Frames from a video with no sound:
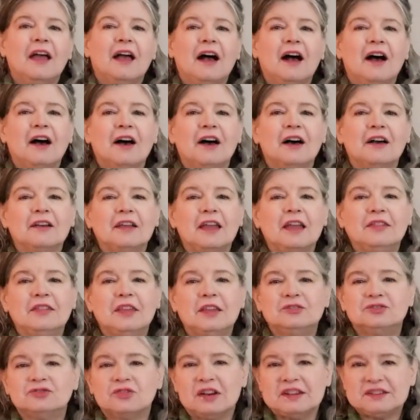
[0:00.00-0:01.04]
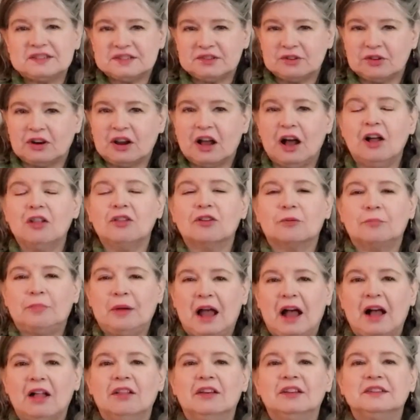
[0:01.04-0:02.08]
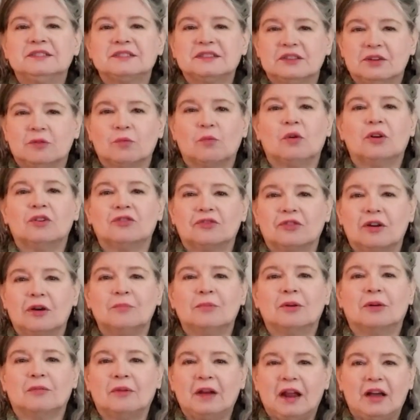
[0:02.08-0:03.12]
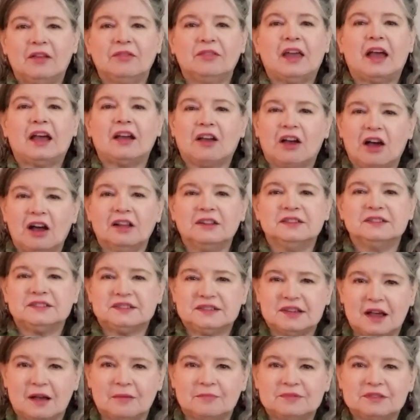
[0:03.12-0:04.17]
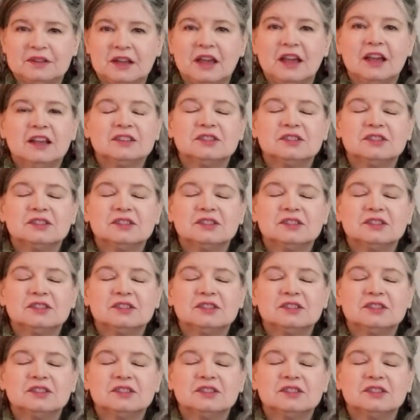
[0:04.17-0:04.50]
And they dressed their color palettes and their wardrobe around that concept.